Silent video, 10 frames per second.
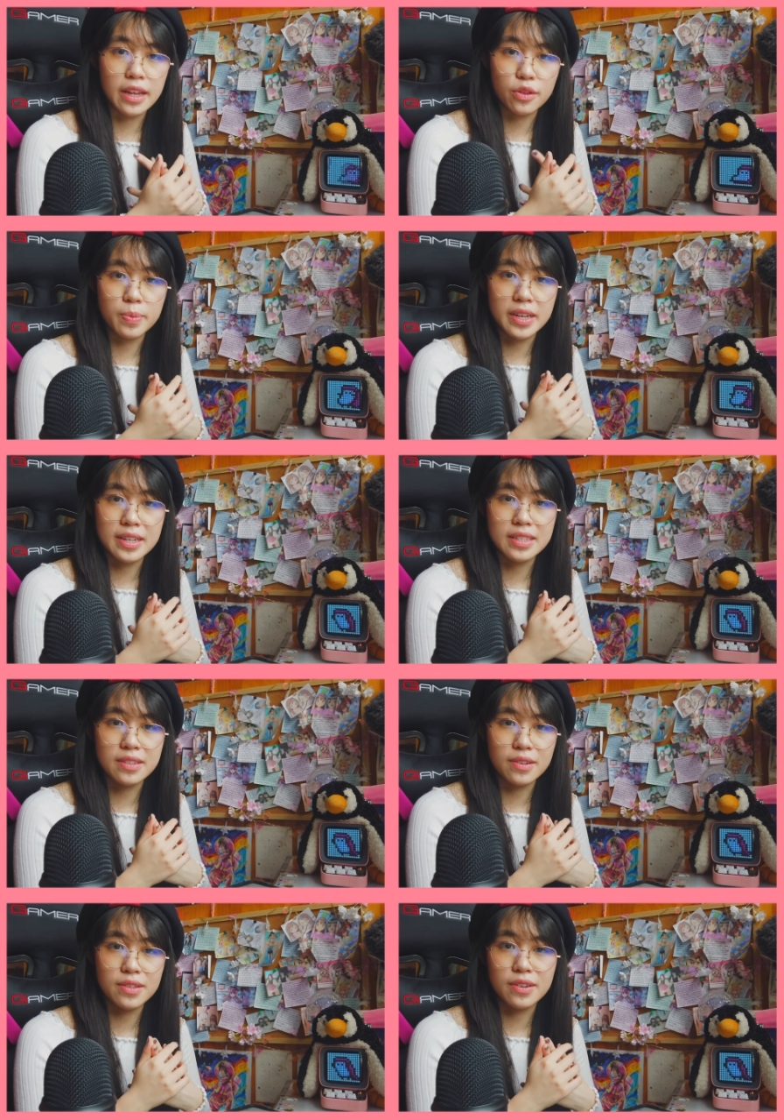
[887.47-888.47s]
health, because
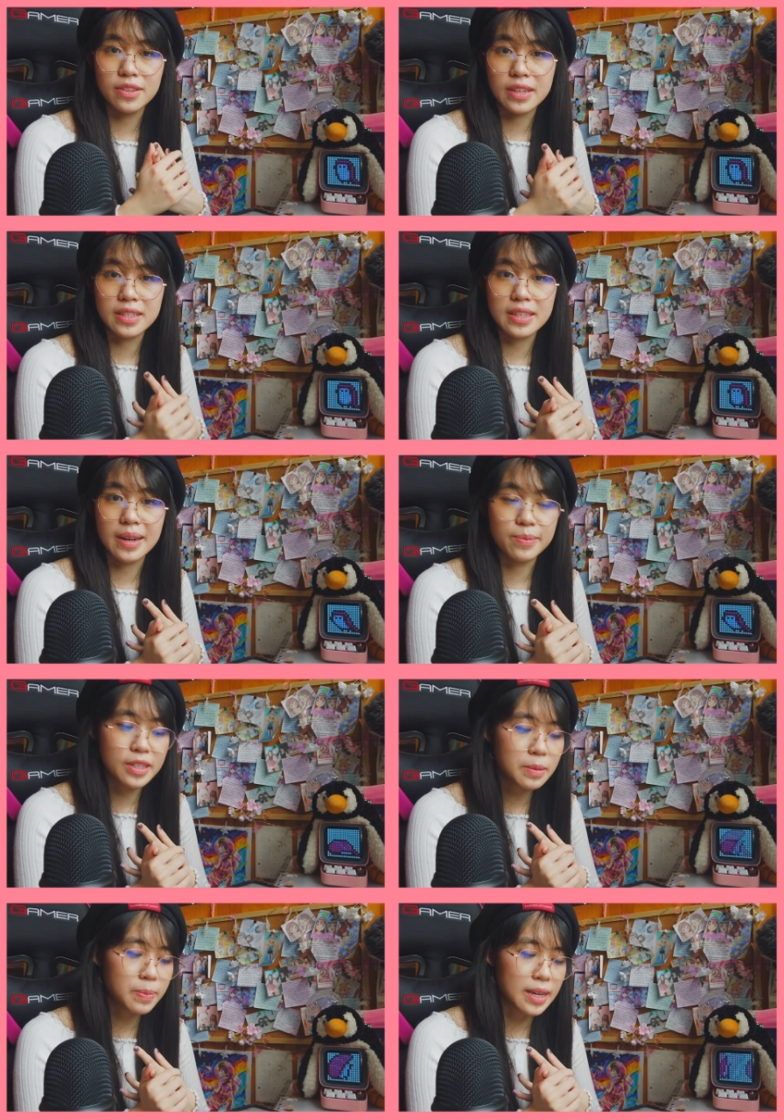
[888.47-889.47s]
those are things that I'm
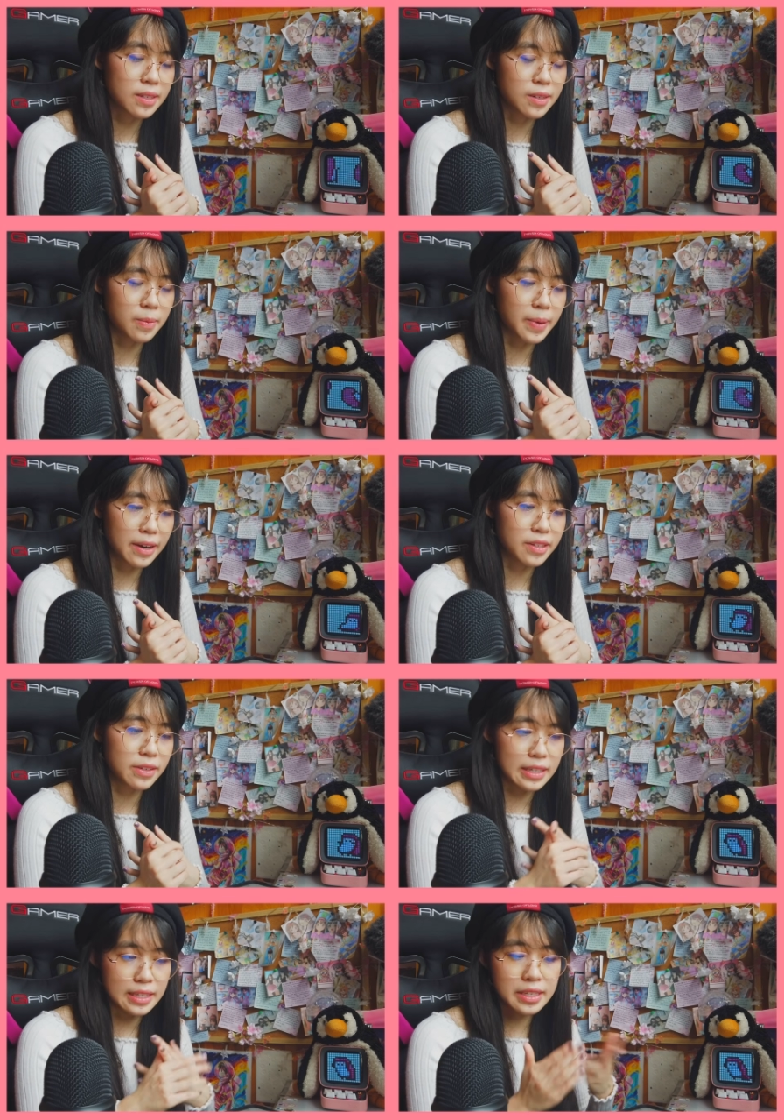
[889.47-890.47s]
really passionate about.
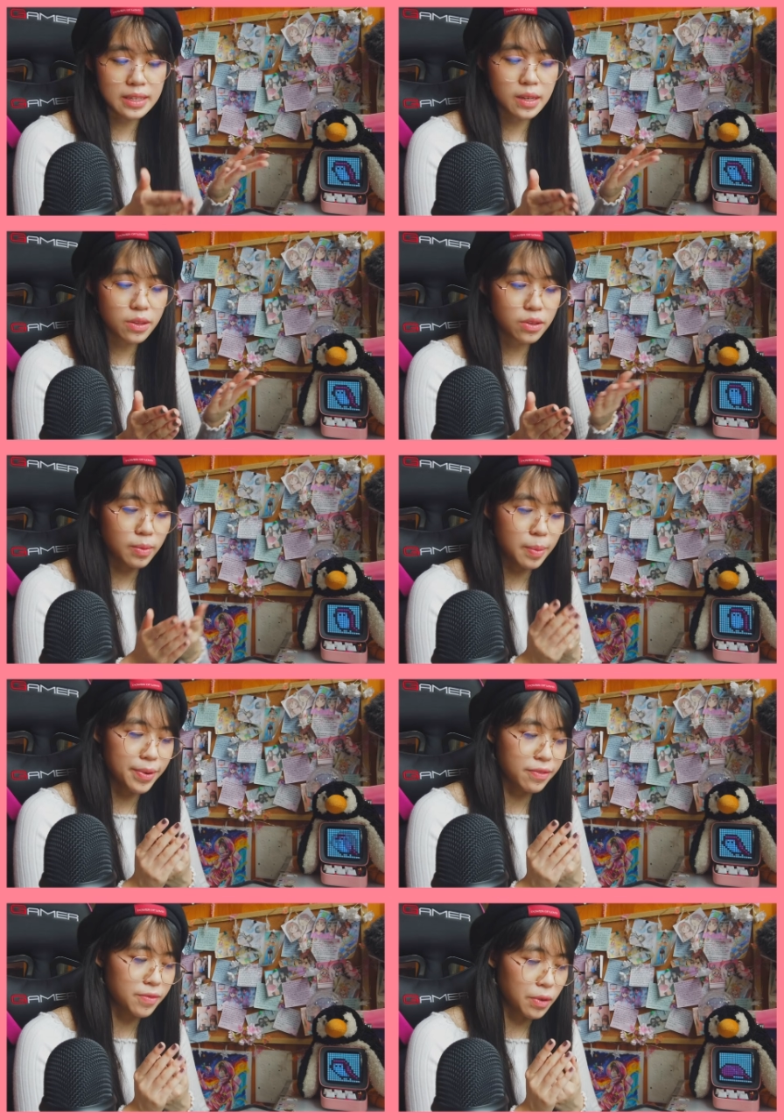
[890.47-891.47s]
You can see it through my
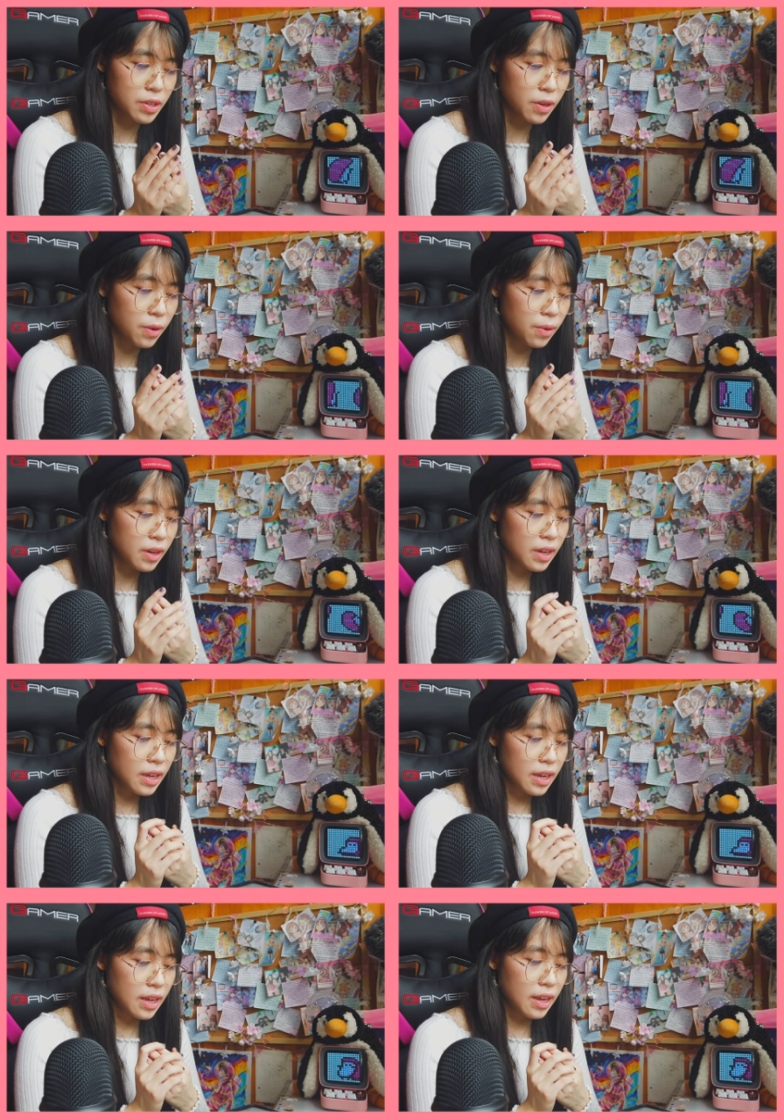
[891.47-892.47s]
portfolio,
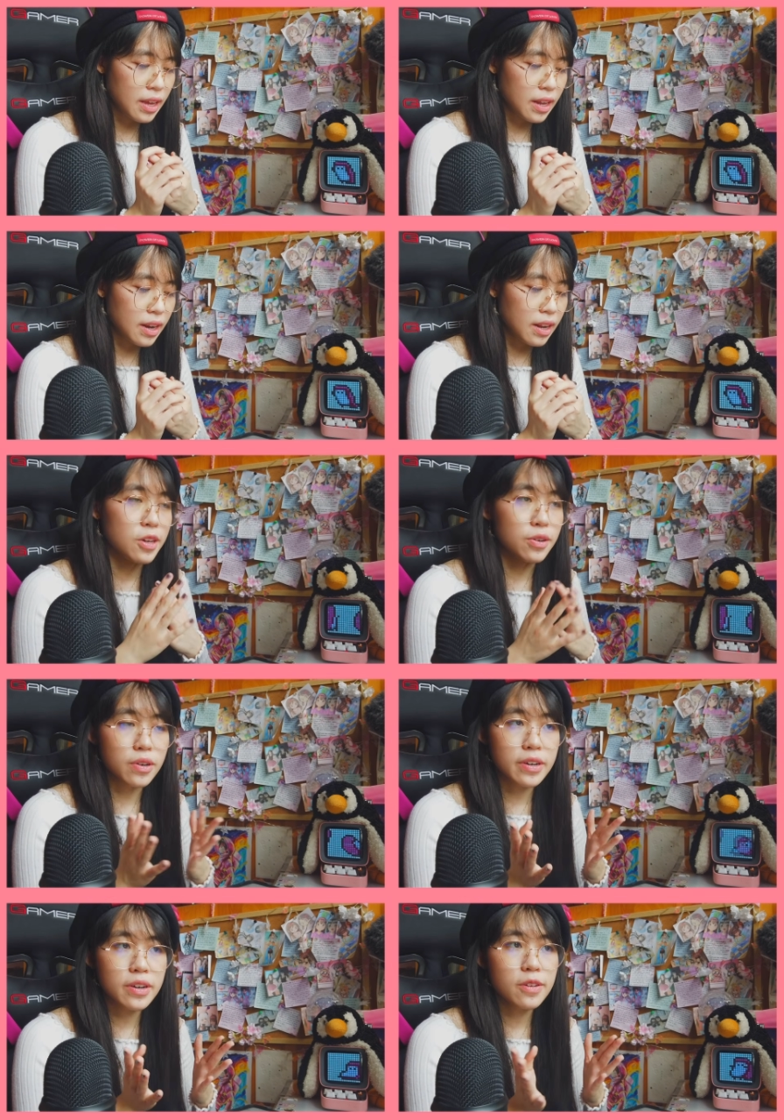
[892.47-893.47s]
And the
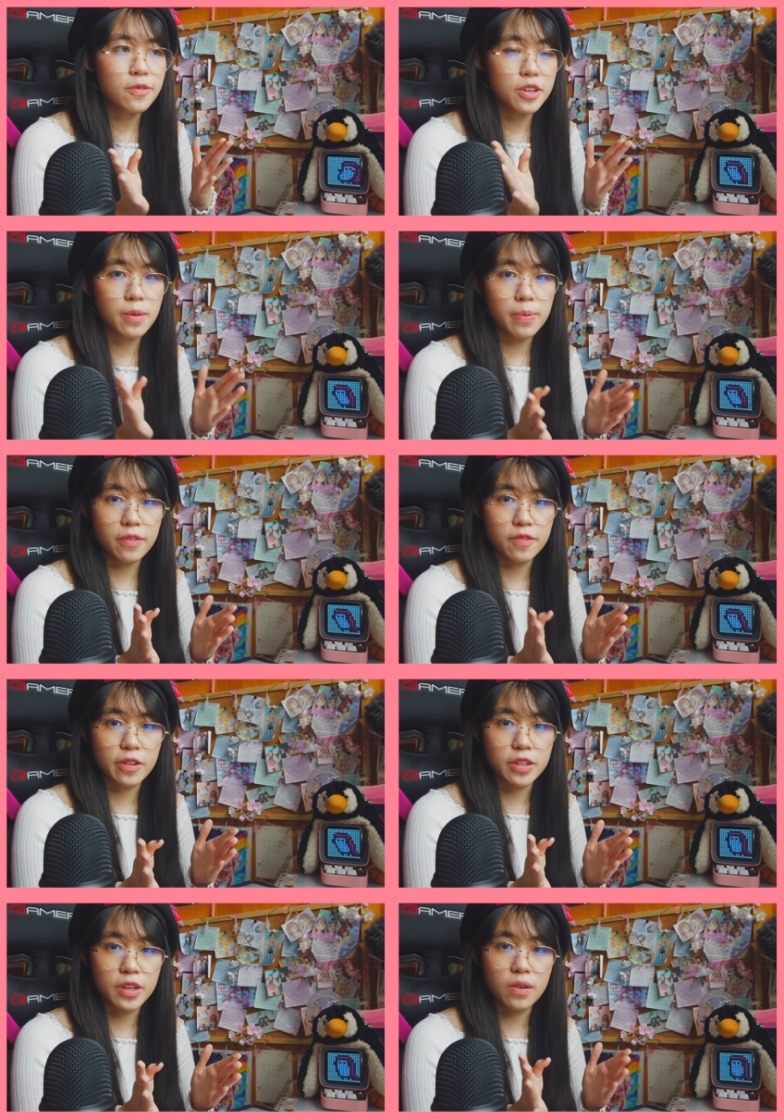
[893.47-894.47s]
order for your
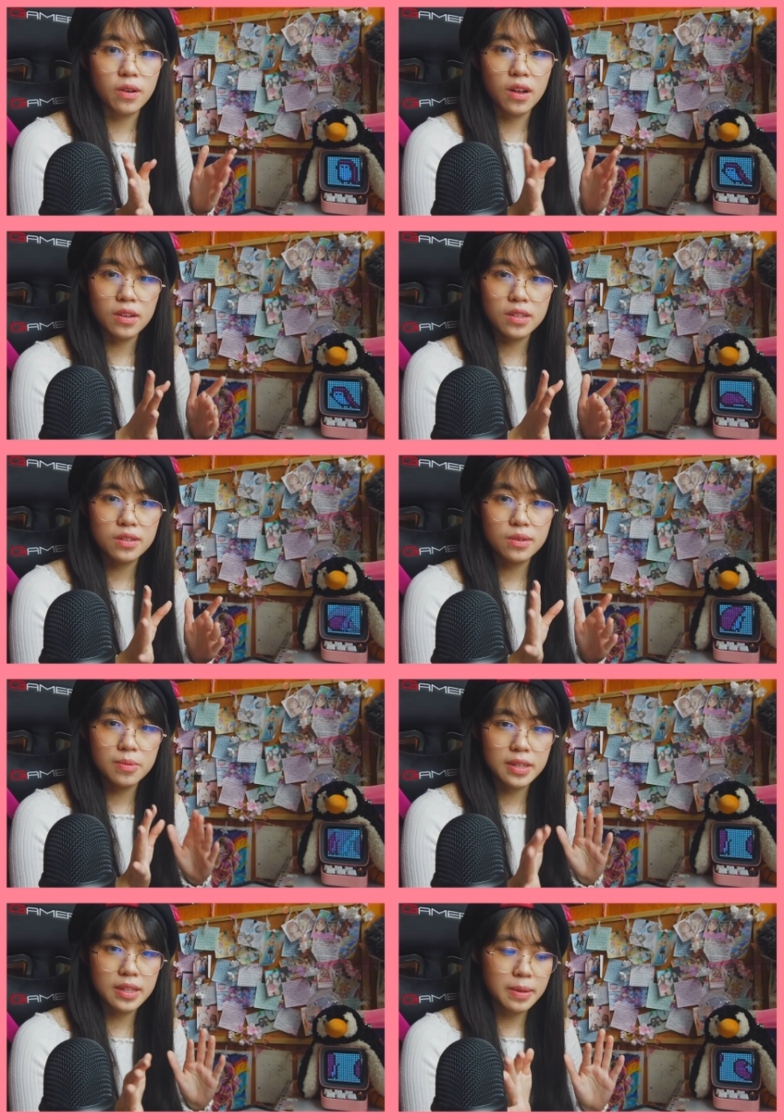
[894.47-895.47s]
portfolio also
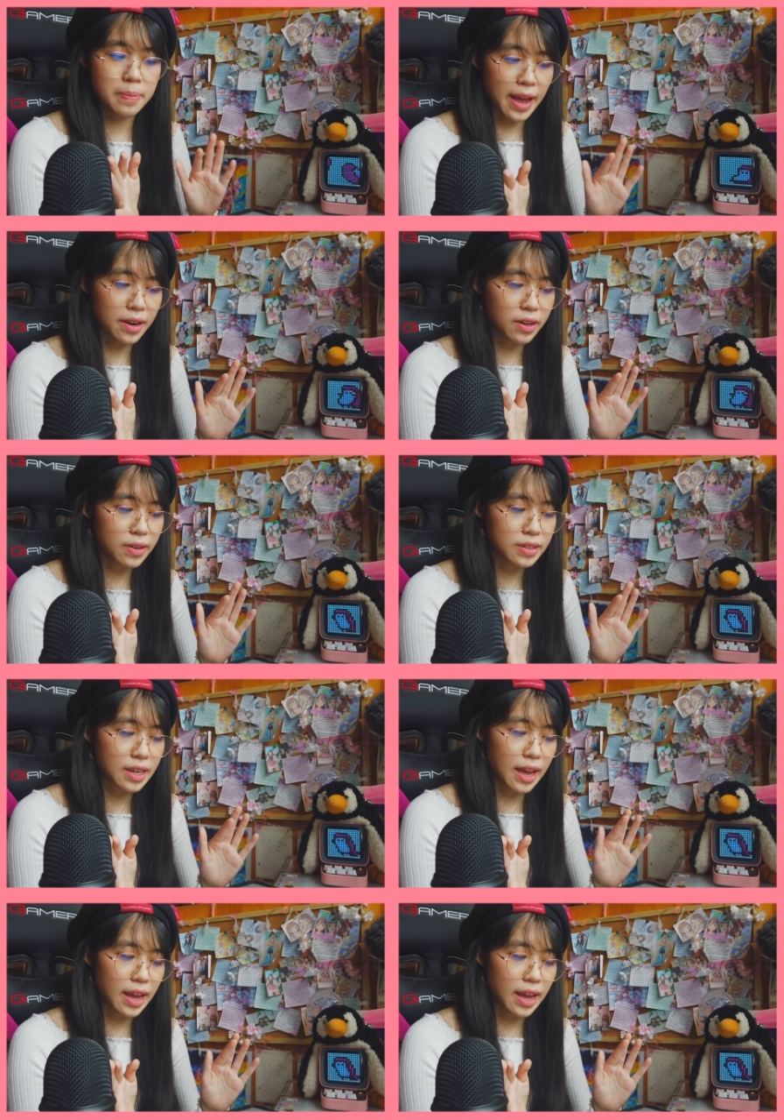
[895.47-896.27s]
really matters.